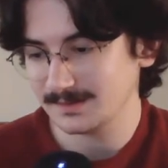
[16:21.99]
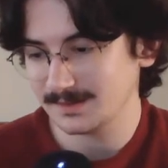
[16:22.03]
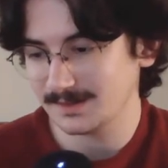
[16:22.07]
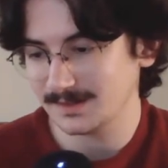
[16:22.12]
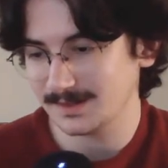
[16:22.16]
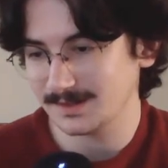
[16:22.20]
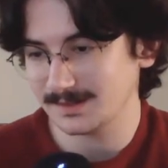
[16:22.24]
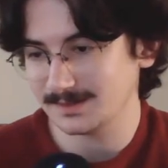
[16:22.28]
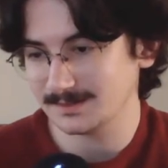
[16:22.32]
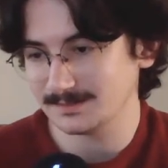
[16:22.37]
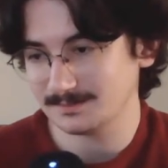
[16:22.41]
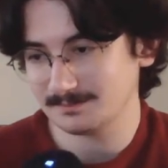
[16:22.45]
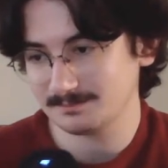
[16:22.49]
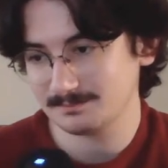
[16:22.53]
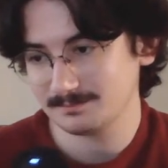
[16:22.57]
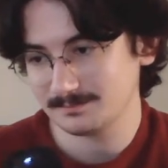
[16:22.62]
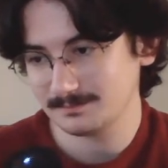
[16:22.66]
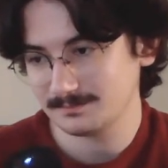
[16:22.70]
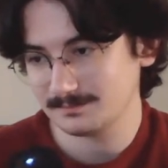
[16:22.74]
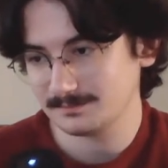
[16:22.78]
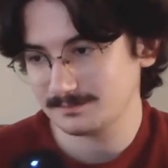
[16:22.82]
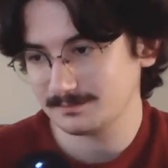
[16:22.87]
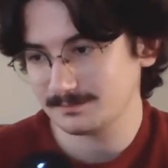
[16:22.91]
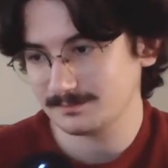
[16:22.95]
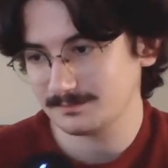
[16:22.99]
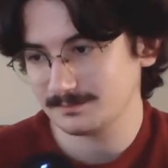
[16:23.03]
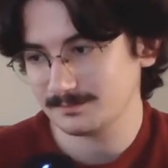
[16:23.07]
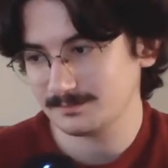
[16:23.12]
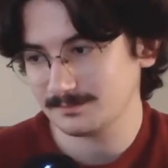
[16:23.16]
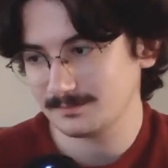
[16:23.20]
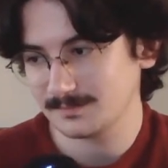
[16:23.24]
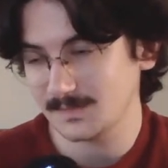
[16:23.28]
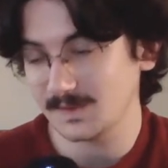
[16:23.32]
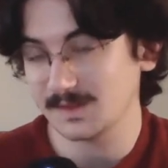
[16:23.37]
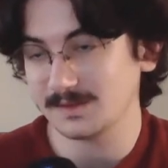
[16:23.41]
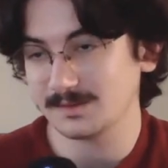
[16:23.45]
I'd
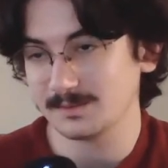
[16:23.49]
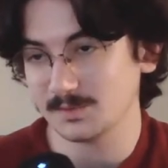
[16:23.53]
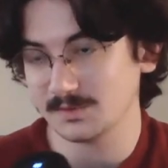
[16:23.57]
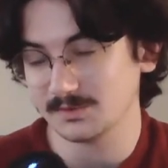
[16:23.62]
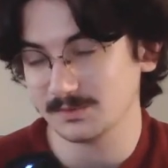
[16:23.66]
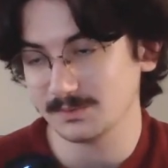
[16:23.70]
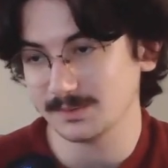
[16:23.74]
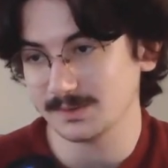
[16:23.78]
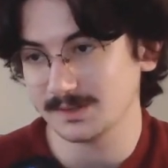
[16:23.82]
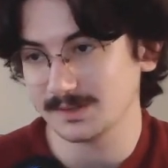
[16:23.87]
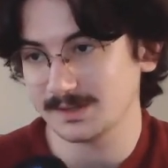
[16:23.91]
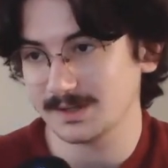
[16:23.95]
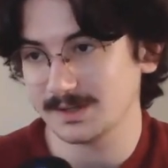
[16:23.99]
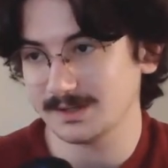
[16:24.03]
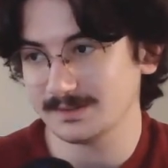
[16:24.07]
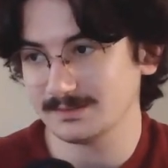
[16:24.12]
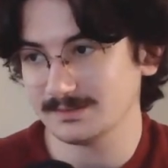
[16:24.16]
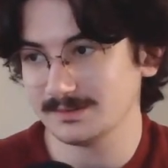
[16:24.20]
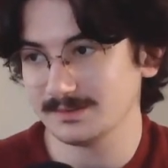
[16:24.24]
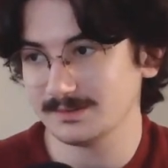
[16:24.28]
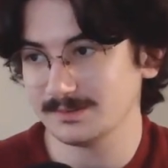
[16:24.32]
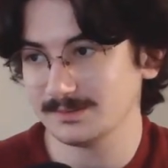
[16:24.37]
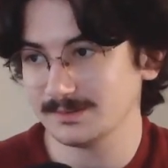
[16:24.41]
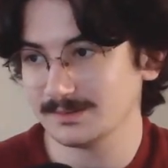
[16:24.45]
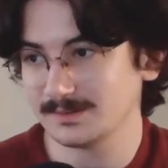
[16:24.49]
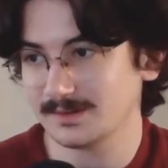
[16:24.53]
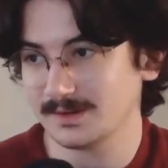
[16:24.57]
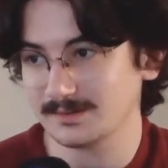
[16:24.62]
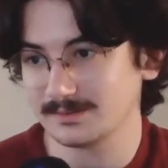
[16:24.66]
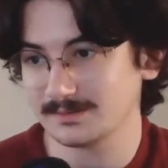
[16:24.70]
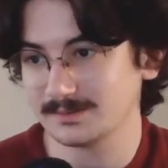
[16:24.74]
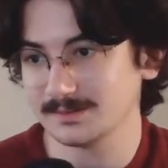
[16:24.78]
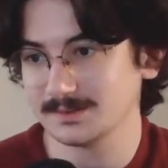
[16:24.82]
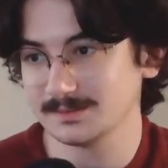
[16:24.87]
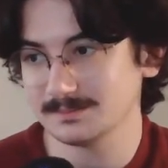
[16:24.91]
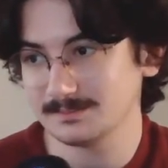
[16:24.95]
get the majority K2, which
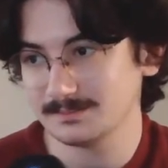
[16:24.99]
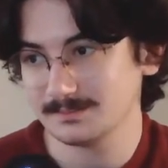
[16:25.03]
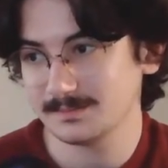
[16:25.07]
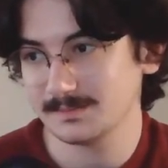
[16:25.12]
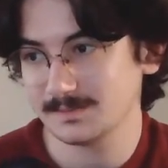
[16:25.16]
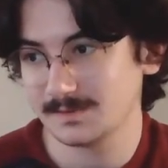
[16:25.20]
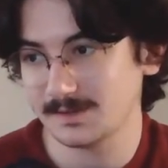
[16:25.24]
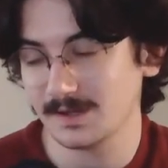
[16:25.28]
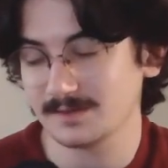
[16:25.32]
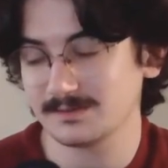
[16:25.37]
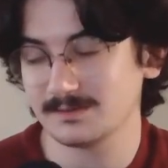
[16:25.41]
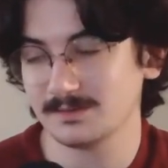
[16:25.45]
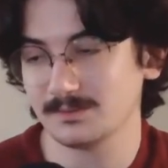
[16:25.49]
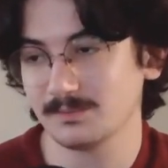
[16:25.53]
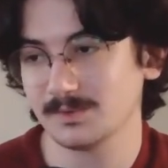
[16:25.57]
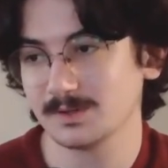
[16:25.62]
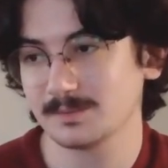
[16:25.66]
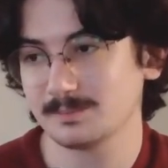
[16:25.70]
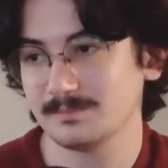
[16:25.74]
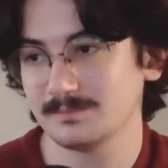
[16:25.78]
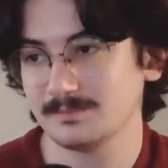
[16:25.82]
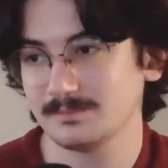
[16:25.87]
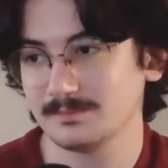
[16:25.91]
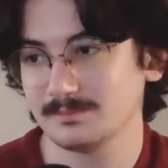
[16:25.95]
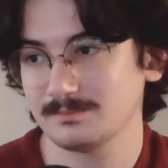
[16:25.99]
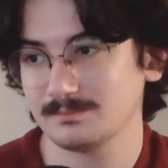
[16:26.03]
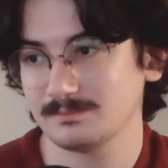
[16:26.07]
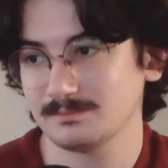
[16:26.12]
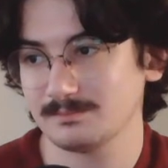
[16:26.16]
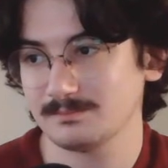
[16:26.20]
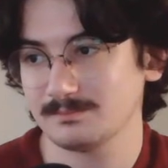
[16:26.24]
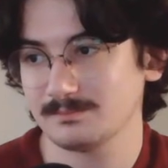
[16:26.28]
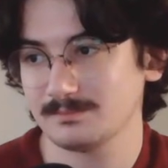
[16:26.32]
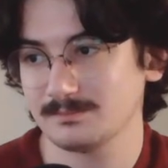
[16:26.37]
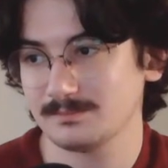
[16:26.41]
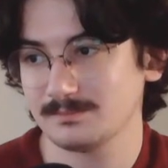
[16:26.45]
actually doesn't work
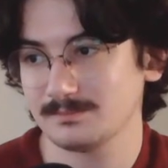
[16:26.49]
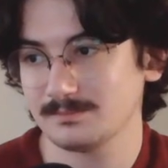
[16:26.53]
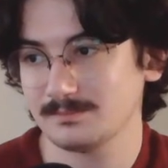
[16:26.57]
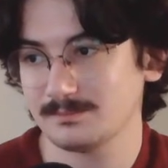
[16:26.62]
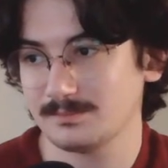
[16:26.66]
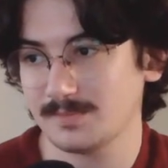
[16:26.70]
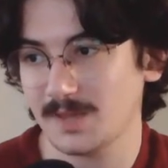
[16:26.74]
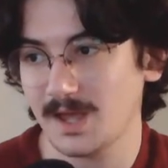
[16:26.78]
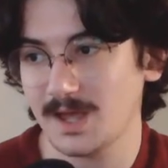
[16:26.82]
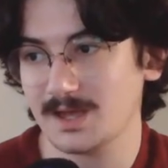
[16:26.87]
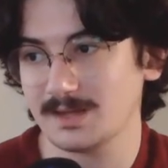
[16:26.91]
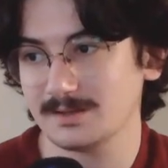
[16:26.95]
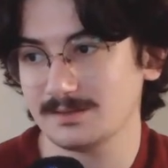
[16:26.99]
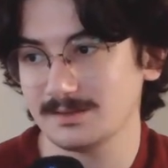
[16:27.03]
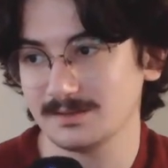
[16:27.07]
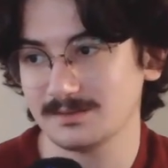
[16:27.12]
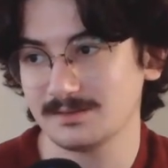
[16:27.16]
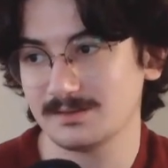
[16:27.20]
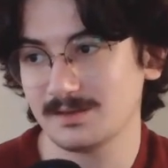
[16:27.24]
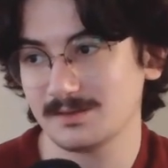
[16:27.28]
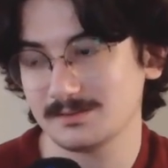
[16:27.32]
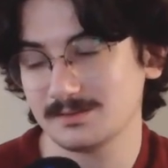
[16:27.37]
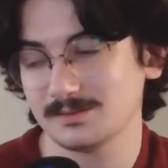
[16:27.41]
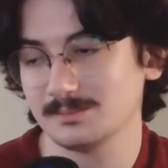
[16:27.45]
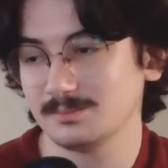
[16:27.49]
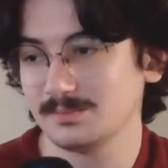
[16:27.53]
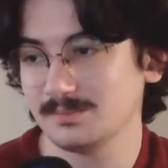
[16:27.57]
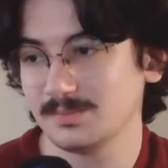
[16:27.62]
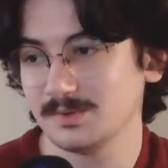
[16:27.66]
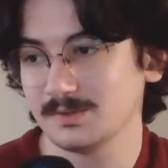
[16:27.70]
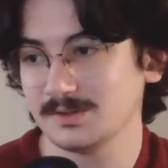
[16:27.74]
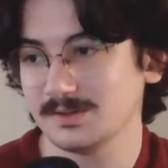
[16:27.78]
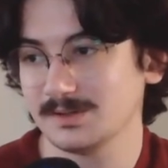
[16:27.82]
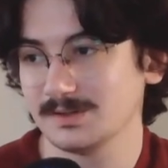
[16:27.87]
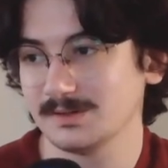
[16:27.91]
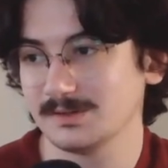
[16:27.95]
bad. It's actually
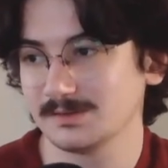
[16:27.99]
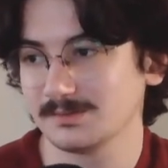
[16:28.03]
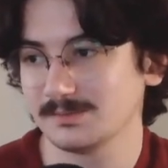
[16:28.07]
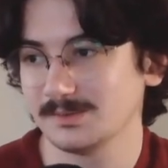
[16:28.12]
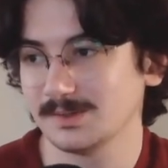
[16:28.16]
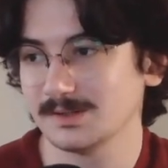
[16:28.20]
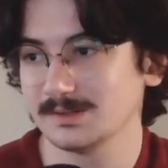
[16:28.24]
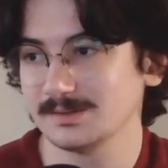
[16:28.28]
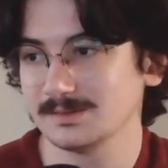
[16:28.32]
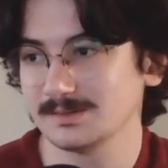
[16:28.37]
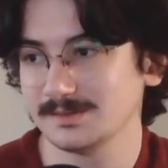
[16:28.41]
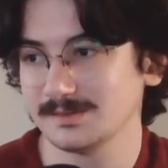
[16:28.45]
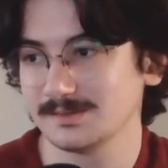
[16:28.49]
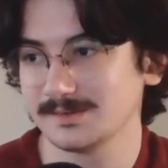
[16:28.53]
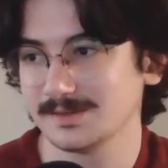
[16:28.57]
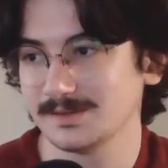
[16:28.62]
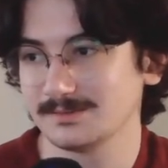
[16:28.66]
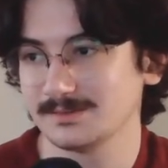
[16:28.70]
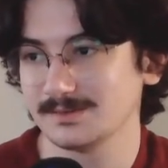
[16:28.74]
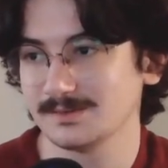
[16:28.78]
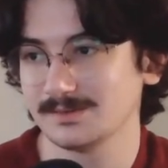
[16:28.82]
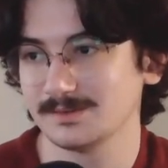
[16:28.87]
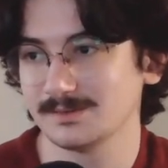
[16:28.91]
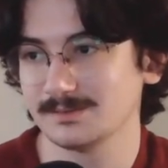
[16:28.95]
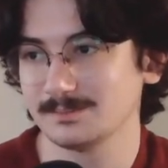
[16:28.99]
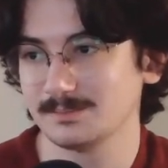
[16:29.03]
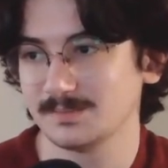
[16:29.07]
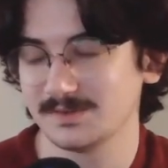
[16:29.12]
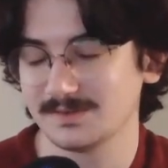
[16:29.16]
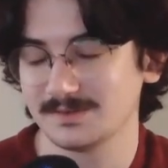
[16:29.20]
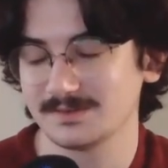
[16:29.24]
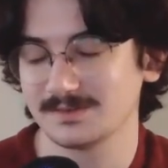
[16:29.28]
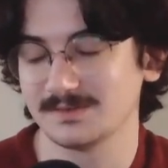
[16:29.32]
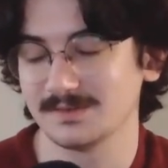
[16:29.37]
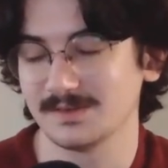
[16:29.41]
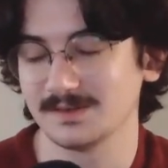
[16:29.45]
pretty good as well. You just have to
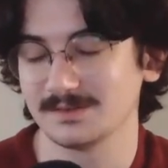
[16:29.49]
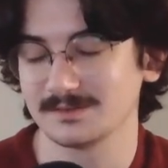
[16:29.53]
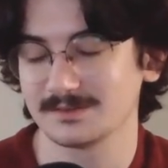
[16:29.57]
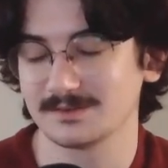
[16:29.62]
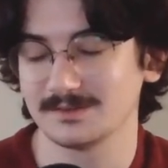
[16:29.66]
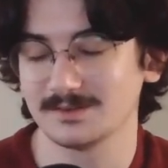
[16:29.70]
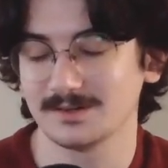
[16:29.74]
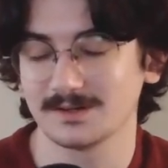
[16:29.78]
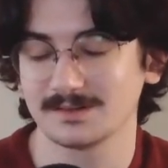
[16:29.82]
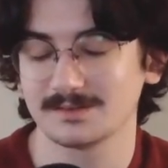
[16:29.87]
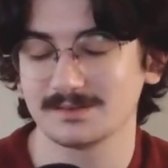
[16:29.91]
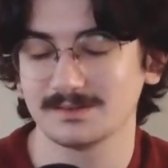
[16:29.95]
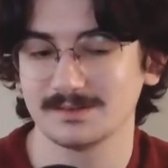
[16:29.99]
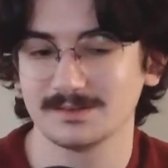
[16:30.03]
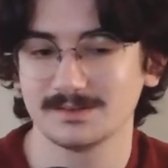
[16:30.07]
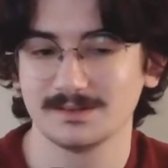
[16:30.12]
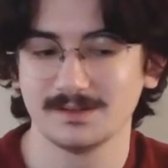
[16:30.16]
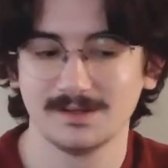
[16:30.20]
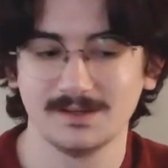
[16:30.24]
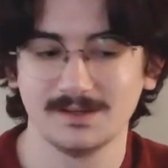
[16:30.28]
position things correctly.